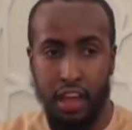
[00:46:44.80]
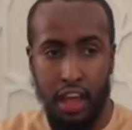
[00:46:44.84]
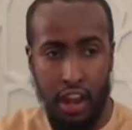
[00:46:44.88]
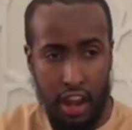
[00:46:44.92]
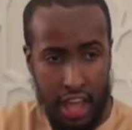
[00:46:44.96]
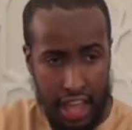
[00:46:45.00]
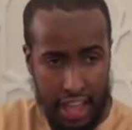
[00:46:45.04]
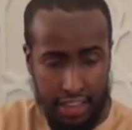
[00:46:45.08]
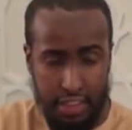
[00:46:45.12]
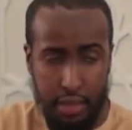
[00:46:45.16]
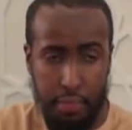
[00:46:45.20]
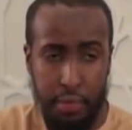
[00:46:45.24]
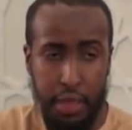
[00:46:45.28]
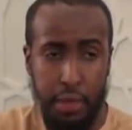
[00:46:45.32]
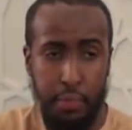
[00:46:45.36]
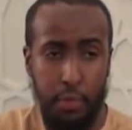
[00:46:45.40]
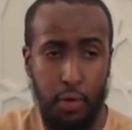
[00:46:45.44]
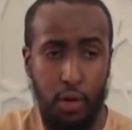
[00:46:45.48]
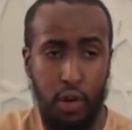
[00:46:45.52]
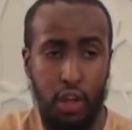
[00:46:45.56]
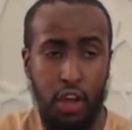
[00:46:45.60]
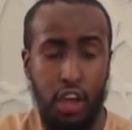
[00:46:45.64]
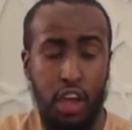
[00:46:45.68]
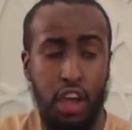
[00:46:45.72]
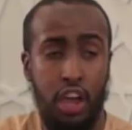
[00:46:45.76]
Allah has a
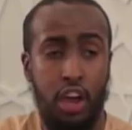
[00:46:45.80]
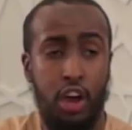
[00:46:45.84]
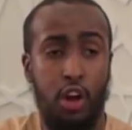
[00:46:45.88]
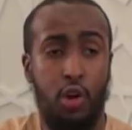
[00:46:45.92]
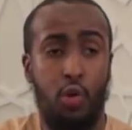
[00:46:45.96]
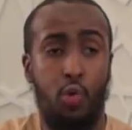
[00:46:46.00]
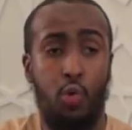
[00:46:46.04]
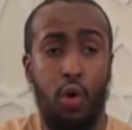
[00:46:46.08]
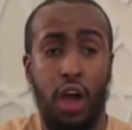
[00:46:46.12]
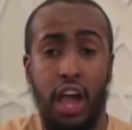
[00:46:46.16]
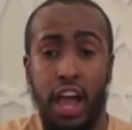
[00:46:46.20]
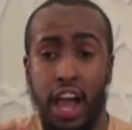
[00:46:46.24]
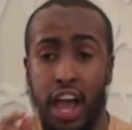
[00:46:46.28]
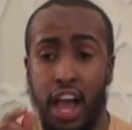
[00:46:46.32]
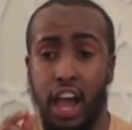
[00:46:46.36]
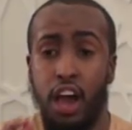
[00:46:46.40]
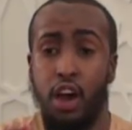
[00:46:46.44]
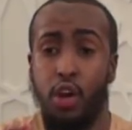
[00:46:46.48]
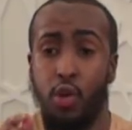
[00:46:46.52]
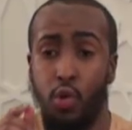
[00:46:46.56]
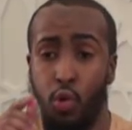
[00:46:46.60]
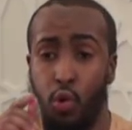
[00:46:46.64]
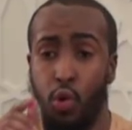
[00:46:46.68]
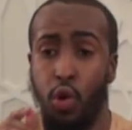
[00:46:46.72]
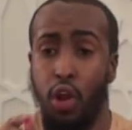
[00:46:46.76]
people. Wa
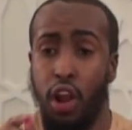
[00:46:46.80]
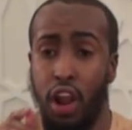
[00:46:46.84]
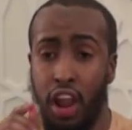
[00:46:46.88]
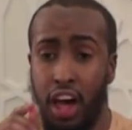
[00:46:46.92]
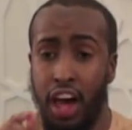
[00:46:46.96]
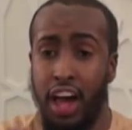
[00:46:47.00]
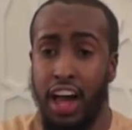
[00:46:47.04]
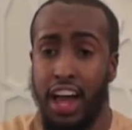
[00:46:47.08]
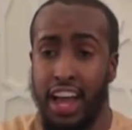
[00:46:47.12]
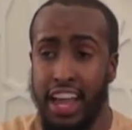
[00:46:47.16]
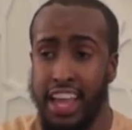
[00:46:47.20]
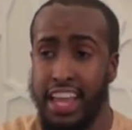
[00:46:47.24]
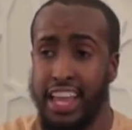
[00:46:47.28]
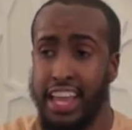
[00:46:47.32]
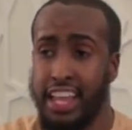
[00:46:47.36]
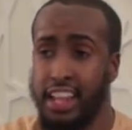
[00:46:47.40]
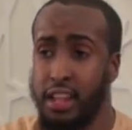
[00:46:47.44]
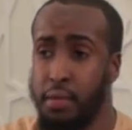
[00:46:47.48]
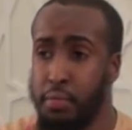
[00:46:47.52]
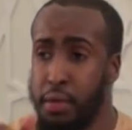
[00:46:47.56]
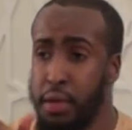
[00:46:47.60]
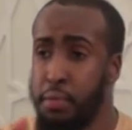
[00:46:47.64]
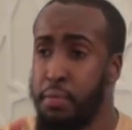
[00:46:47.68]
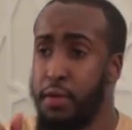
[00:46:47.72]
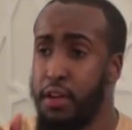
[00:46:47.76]
ahlullahi. And
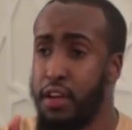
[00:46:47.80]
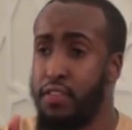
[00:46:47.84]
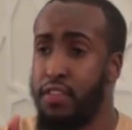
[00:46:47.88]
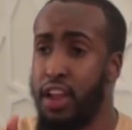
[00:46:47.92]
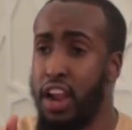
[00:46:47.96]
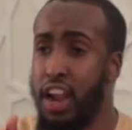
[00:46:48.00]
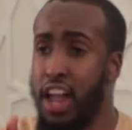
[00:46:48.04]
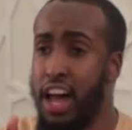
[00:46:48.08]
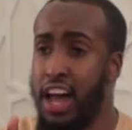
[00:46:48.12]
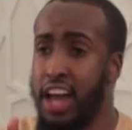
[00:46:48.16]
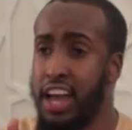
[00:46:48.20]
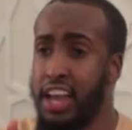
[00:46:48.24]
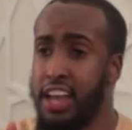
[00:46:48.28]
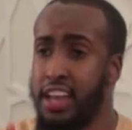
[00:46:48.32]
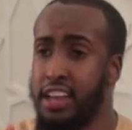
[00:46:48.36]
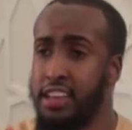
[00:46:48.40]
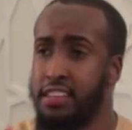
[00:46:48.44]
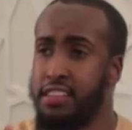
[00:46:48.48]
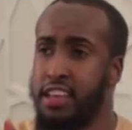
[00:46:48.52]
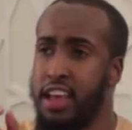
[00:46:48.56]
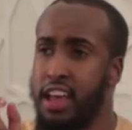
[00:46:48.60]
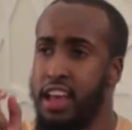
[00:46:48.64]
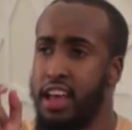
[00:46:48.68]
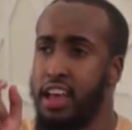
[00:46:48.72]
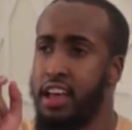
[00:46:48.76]
the people of Allah
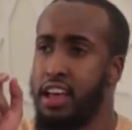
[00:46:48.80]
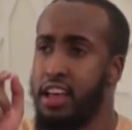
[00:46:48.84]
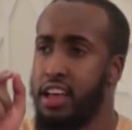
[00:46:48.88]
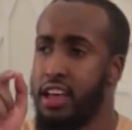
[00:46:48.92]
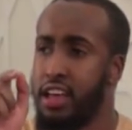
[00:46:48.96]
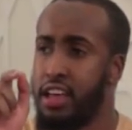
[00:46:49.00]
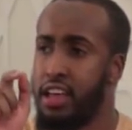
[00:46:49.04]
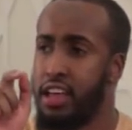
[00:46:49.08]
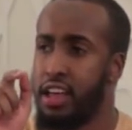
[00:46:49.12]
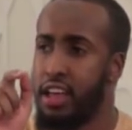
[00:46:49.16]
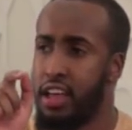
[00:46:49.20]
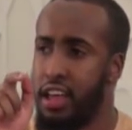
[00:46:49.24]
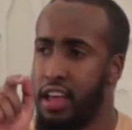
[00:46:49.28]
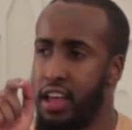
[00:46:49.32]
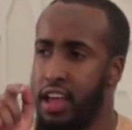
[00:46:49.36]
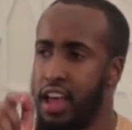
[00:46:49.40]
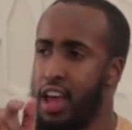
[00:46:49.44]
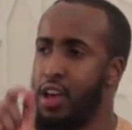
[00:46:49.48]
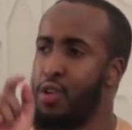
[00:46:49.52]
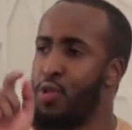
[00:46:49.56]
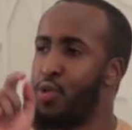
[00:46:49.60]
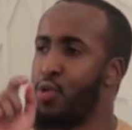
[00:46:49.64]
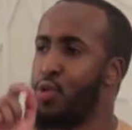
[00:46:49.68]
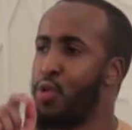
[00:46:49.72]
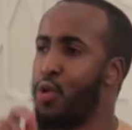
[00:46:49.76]
is
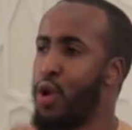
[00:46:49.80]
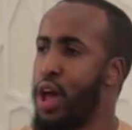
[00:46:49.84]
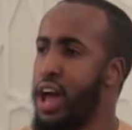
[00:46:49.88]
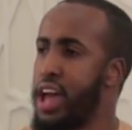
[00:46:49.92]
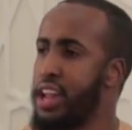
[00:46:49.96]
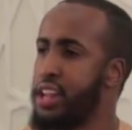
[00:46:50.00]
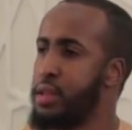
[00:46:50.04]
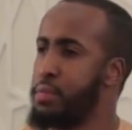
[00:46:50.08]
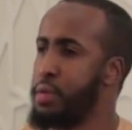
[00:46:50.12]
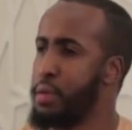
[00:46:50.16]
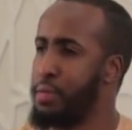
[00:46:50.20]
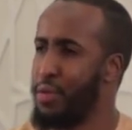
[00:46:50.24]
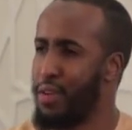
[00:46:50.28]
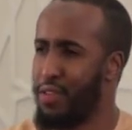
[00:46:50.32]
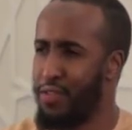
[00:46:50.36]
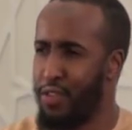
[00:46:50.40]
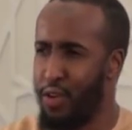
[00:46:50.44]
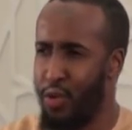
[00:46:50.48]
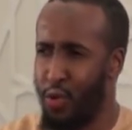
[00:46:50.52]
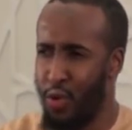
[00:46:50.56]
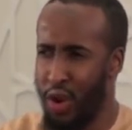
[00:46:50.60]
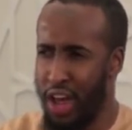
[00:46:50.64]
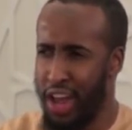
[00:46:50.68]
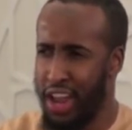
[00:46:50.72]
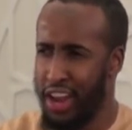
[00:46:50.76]
Ahlul Quran, the people of the
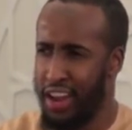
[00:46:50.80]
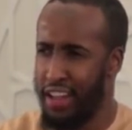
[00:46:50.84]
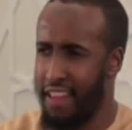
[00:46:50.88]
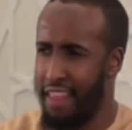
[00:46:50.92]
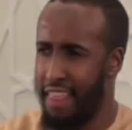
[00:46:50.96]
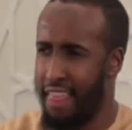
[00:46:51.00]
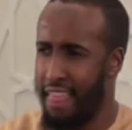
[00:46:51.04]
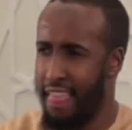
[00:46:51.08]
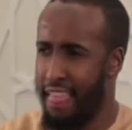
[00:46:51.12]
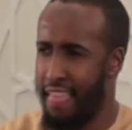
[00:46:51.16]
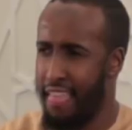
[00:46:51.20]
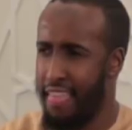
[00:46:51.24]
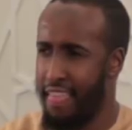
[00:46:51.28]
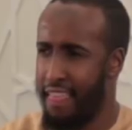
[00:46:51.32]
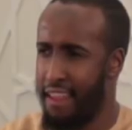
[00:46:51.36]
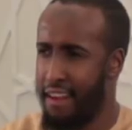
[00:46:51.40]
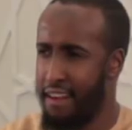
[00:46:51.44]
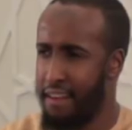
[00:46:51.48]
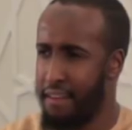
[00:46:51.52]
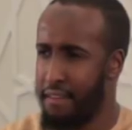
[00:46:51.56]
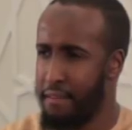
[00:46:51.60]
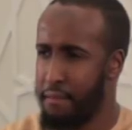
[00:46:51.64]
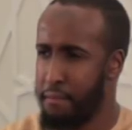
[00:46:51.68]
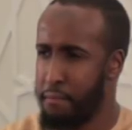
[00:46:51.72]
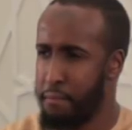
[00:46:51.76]
Quran.
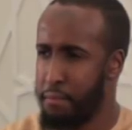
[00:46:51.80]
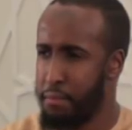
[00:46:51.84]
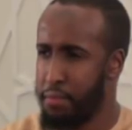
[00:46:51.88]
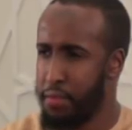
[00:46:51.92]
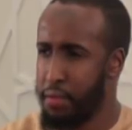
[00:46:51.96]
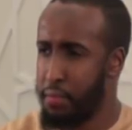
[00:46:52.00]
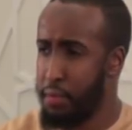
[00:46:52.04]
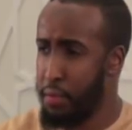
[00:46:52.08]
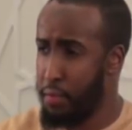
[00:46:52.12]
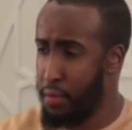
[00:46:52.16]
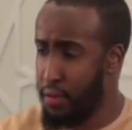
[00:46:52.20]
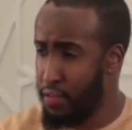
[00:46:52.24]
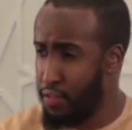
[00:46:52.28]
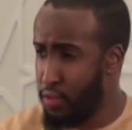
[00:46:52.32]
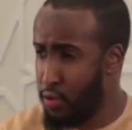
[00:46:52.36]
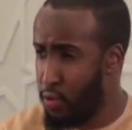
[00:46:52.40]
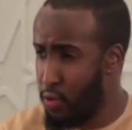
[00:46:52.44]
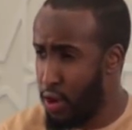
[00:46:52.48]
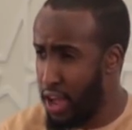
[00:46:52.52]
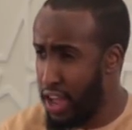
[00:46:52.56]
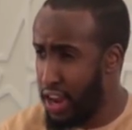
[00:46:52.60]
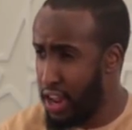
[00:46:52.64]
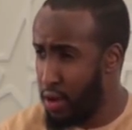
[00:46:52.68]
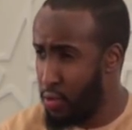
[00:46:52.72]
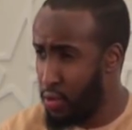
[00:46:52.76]
The people of the
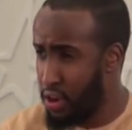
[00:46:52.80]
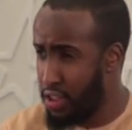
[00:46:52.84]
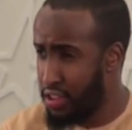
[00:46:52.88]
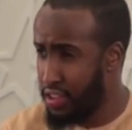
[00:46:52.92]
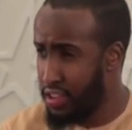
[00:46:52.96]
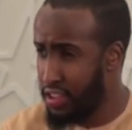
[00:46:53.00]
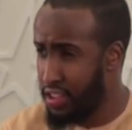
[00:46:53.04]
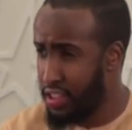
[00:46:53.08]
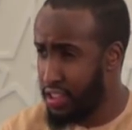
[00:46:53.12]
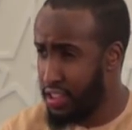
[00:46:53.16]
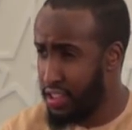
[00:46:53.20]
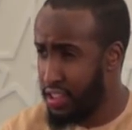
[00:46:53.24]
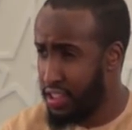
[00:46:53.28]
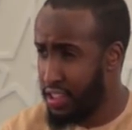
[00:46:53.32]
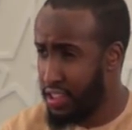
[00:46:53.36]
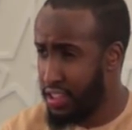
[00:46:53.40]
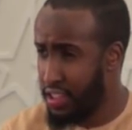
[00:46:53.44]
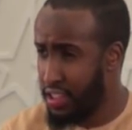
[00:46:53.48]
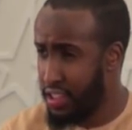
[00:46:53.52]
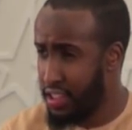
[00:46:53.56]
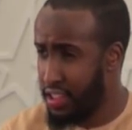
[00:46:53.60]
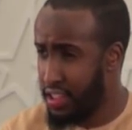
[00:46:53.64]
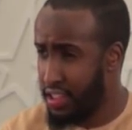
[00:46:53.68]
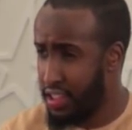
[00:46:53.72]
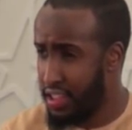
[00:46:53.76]
Quran are what?
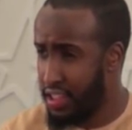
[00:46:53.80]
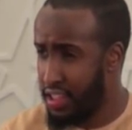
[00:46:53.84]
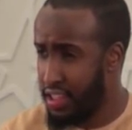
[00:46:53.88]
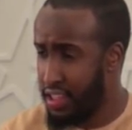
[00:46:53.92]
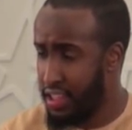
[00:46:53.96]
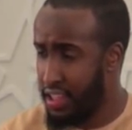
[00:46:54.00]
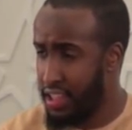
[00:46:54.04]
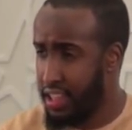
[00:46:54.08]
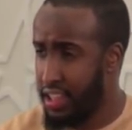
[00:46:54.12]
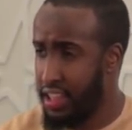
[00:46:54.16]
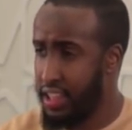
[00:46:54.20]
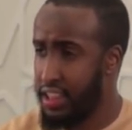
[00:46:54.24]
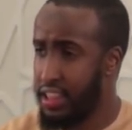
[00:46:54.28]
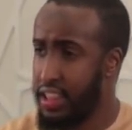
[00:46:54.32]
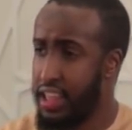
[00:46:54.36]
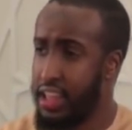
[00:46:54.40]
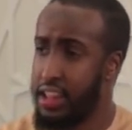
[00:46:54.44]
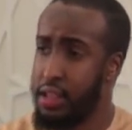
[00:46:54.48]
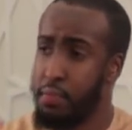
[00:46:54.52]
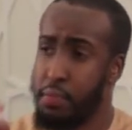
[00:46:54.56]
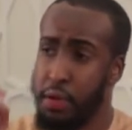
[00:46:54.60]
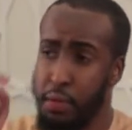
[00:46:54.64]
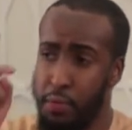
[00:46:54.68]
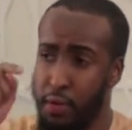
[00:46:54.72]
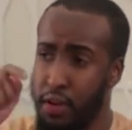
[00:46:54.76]
They're
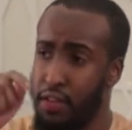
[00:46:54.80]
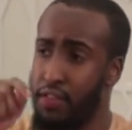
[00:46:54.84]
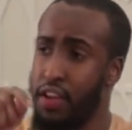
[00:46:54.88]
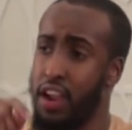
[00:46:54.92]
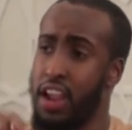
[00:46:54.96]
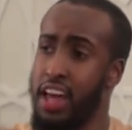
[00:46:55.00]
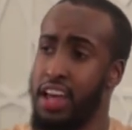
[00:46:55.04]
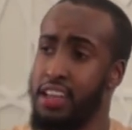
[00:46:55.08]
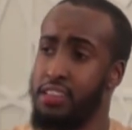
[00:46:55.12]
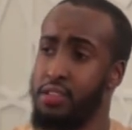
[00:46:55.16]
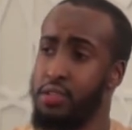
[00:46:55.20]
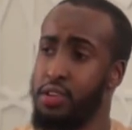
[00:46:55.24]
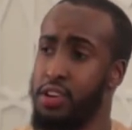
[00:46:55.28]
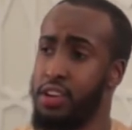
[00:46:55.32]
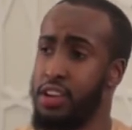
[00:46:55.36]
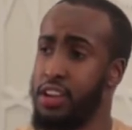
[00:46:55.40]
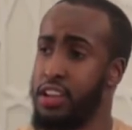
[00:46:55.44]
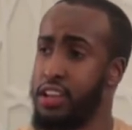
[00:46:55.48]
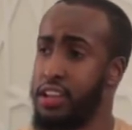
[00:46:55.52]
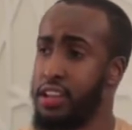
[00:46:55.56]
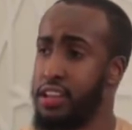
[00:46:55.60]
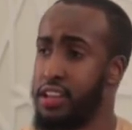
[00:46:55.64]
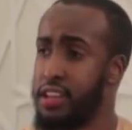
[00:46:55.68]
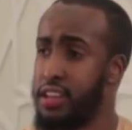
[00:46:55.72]
the people of Allah Azza wa Jal.